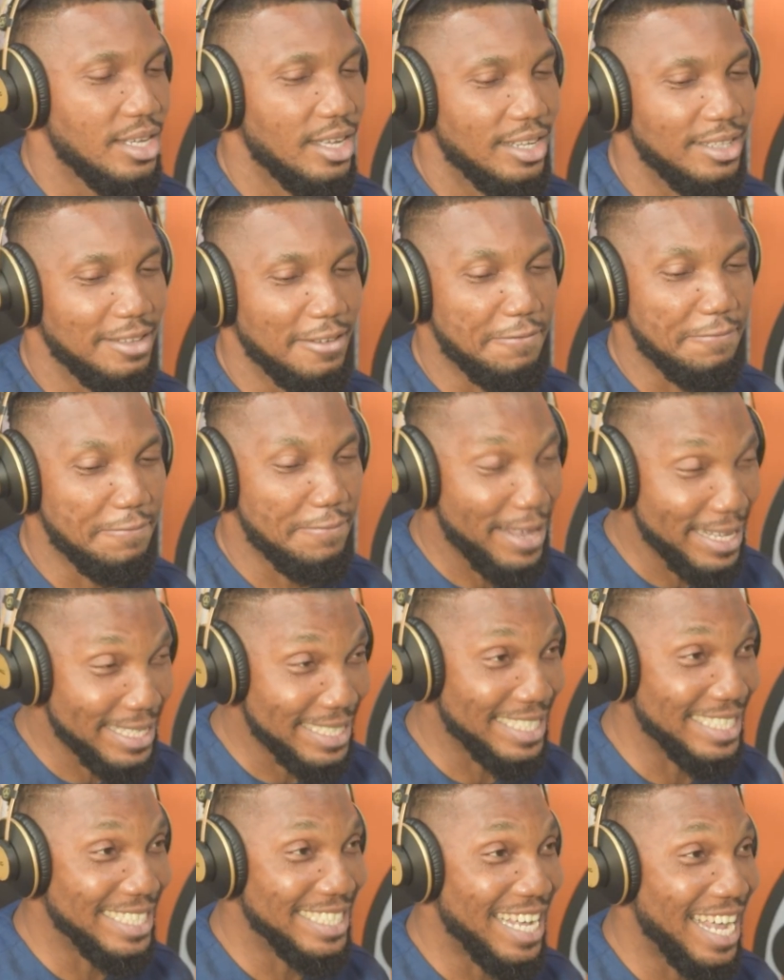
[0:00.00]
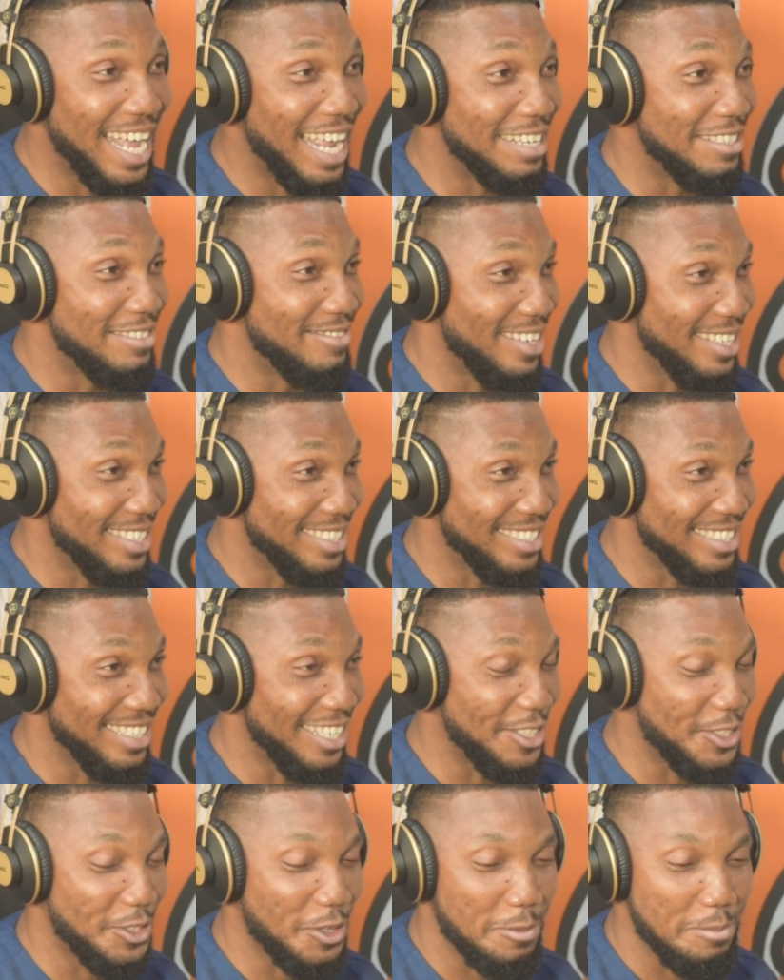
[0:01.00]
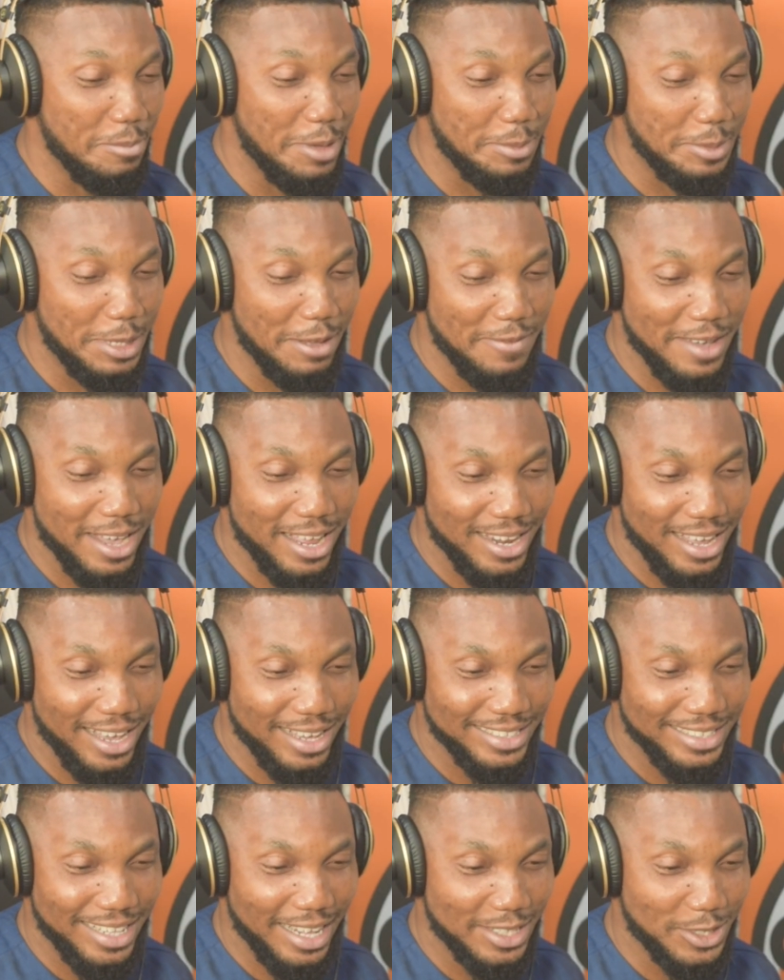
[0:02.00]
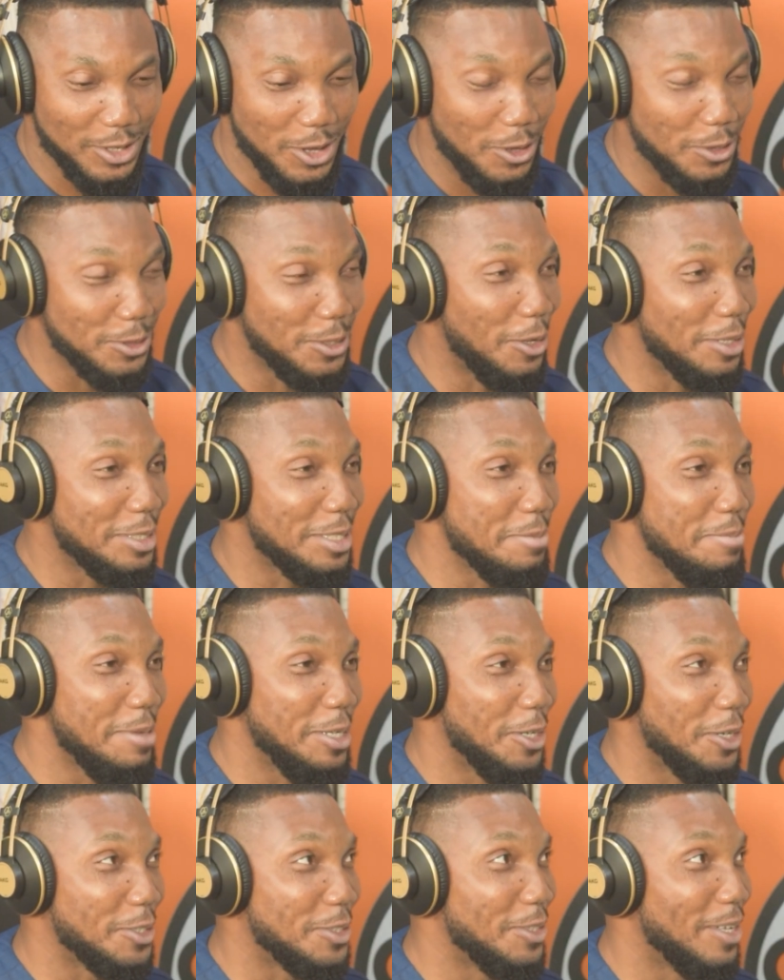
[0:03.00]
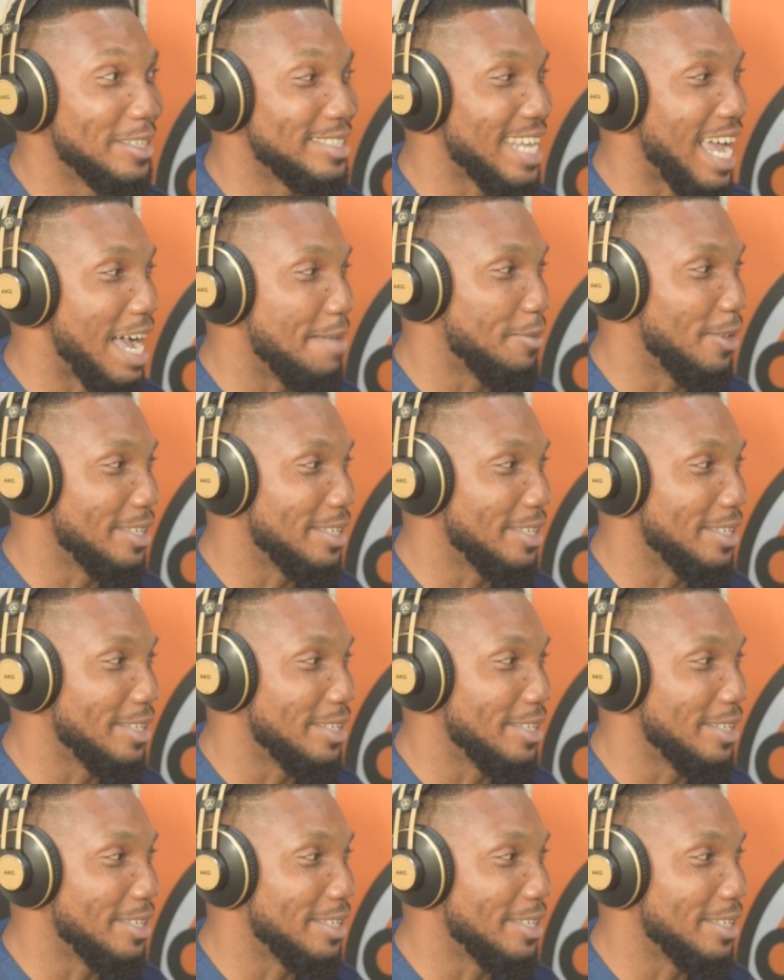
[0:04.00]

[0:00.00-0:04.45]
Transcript: The first thing I address is to make them realize that consulting me I'm